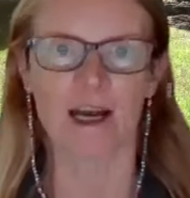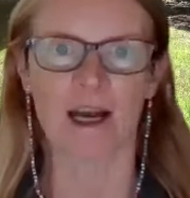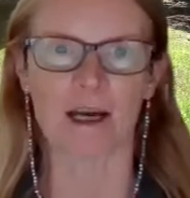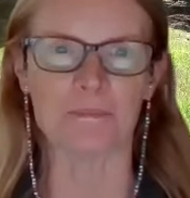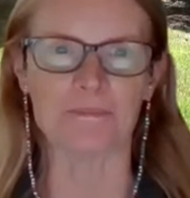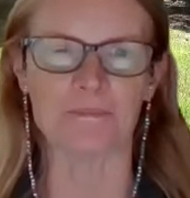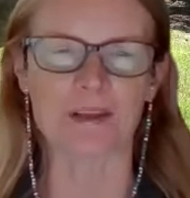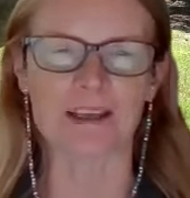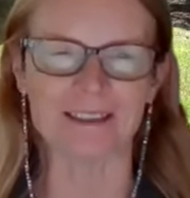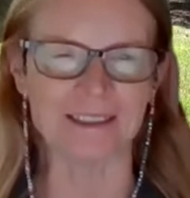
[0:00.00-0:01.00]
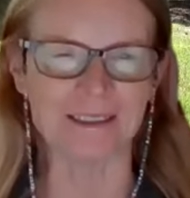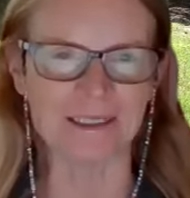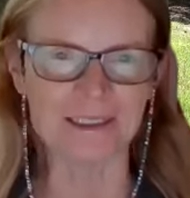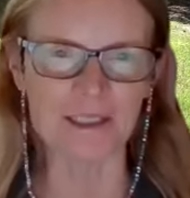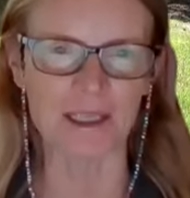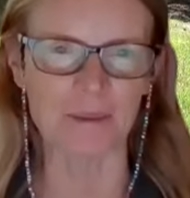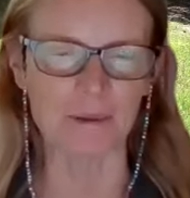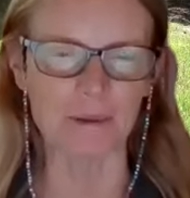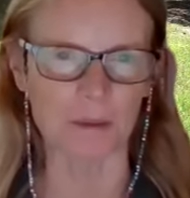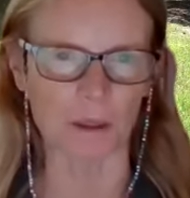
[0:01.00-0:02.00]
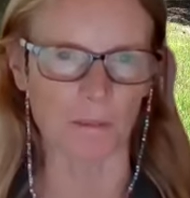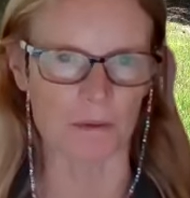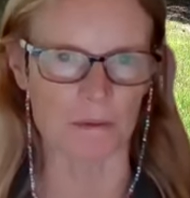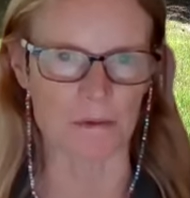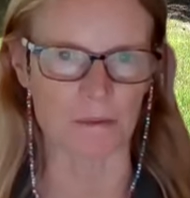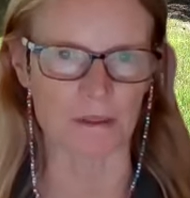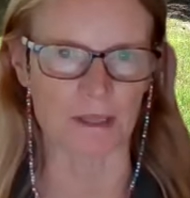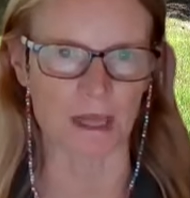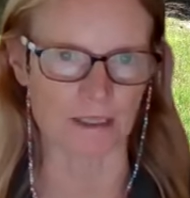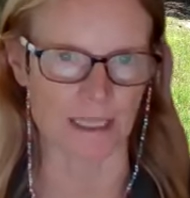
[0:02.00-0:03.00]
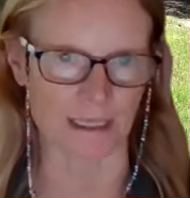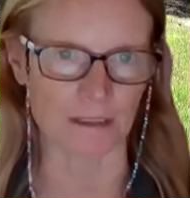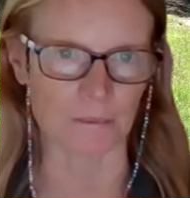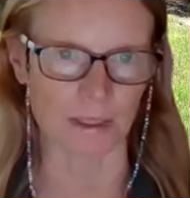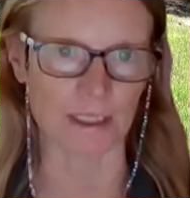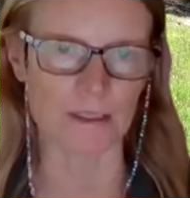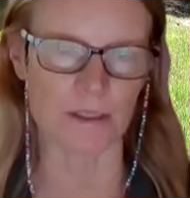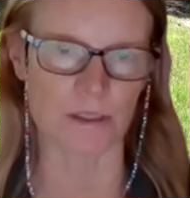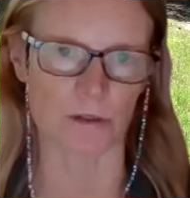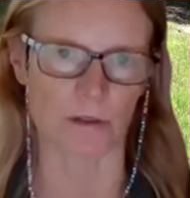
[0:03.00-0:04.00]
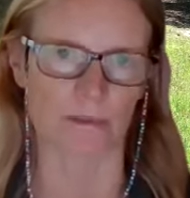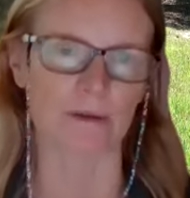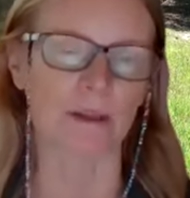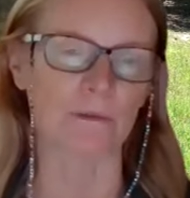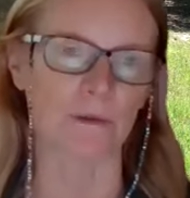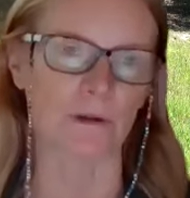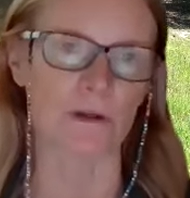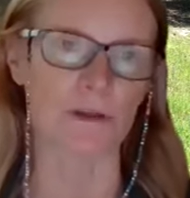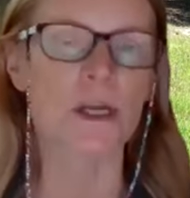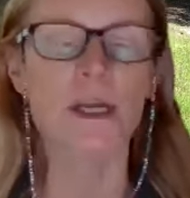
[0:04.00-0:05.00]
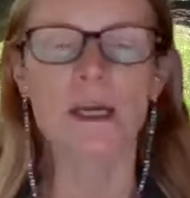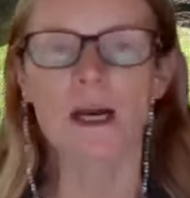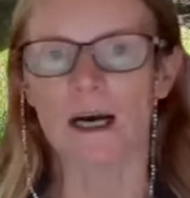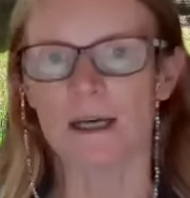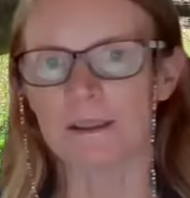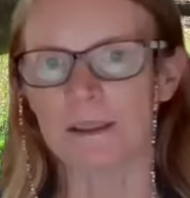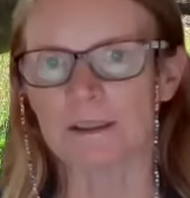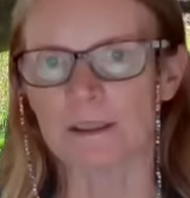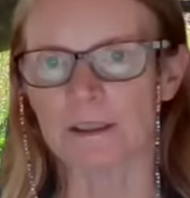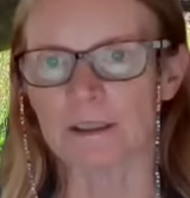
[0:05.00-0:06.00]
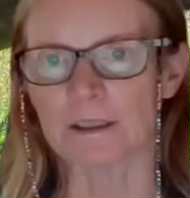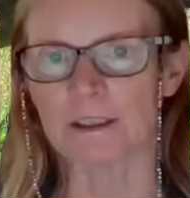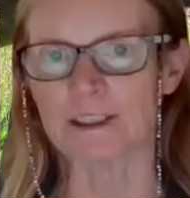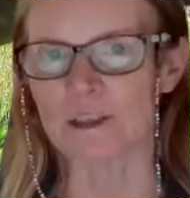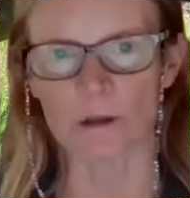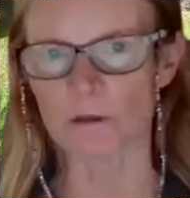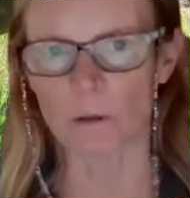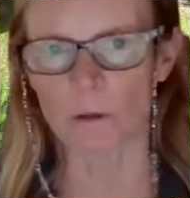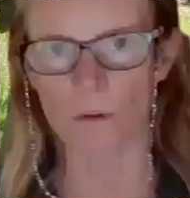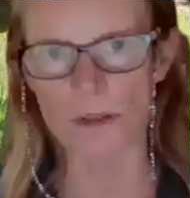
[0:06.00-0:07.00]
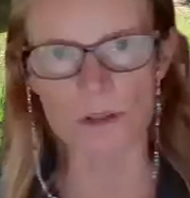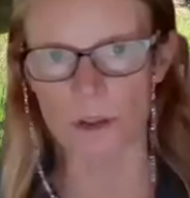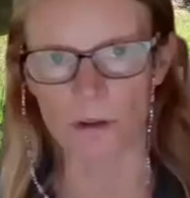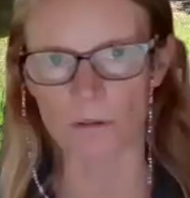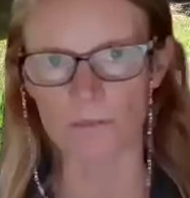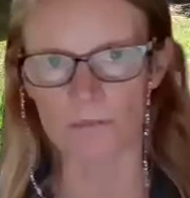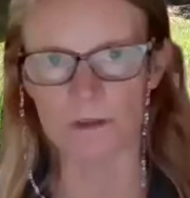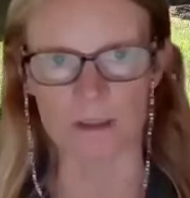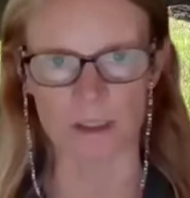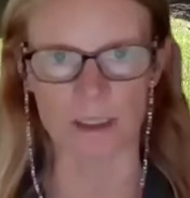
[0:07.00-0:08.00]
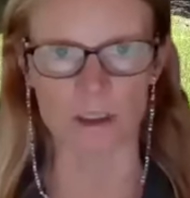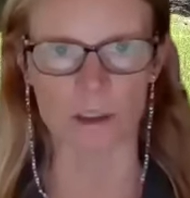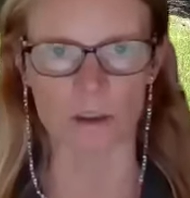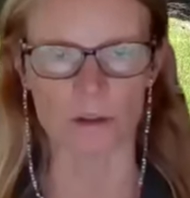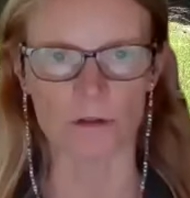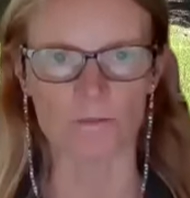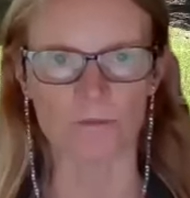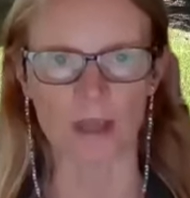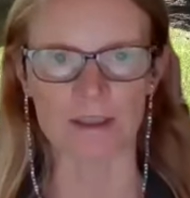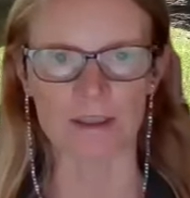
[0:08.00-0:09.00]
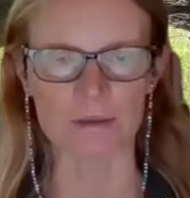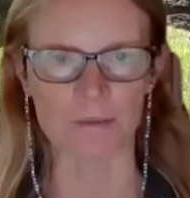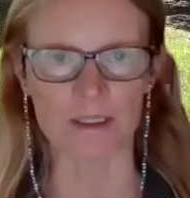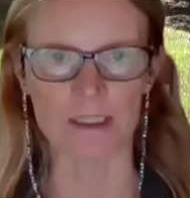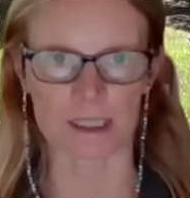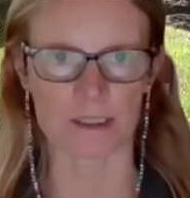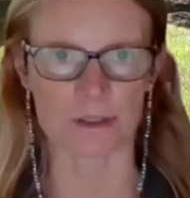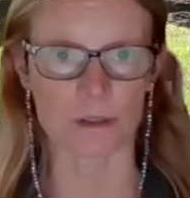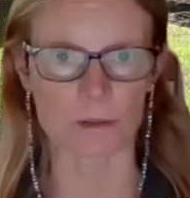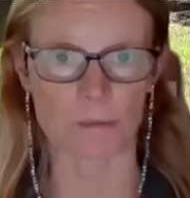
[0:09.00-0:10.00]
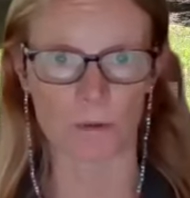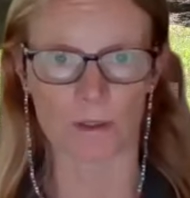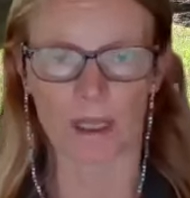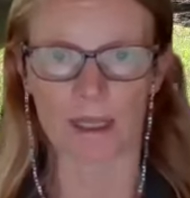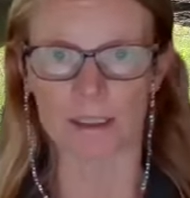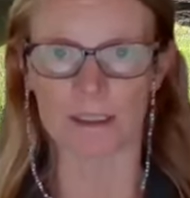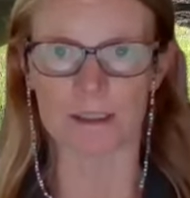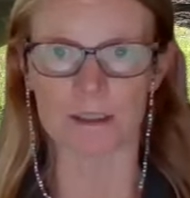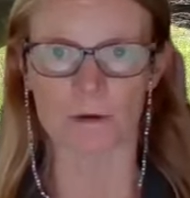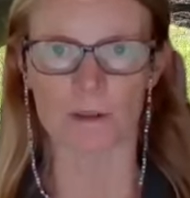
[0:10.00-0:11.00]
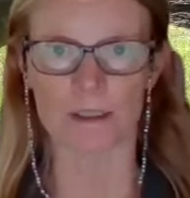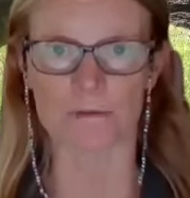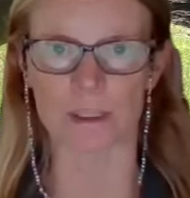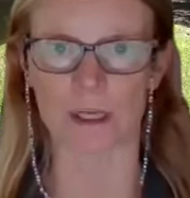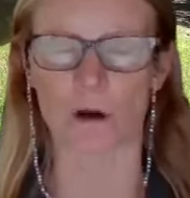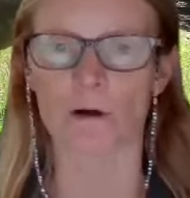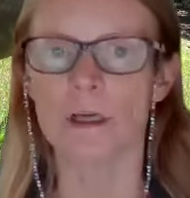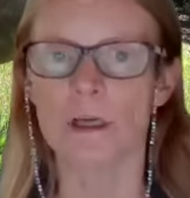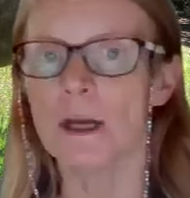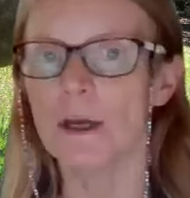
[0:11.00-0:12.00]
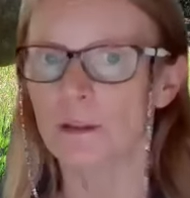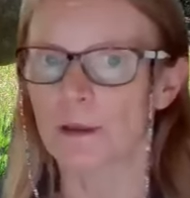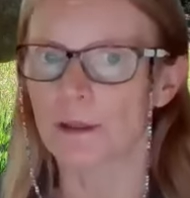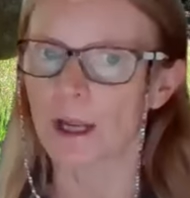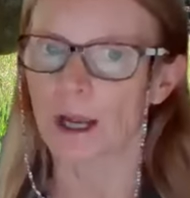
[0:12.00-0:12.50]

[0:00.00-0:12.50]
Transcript: And it has a couple of problems with that second one. Let's just talk about that first. I think that it's not the horse's job to teach you. And as we discussed this morning in this morning's video, that